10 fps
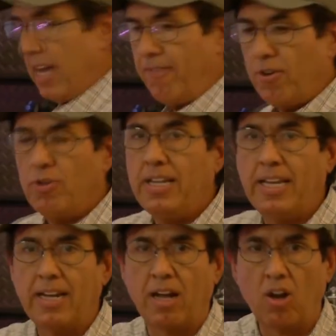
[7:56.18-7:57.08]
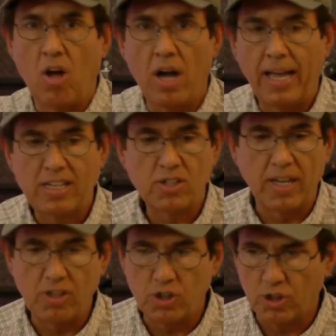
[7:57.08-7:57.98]
If you need a long
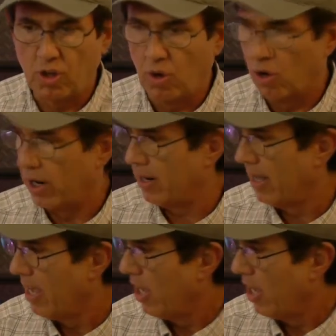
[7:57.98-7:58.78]
extension cord,